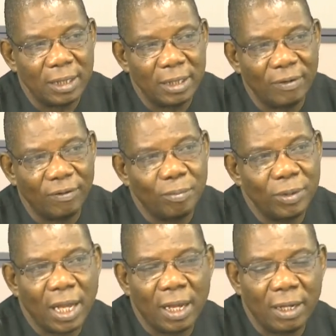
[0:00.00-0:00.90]
developing
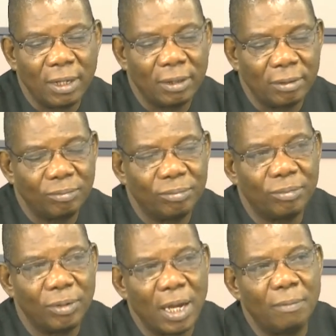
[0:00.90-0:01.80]
down
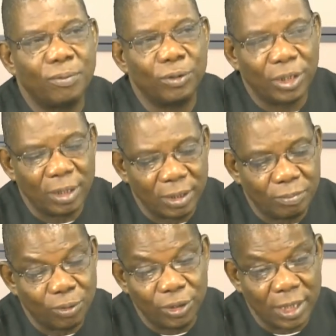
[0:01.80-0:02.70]

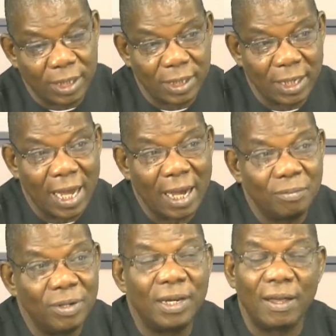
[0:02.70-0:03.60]
projects have
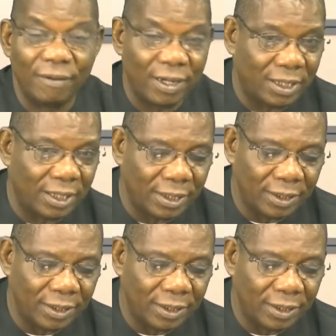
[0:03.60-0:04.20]
been diverted.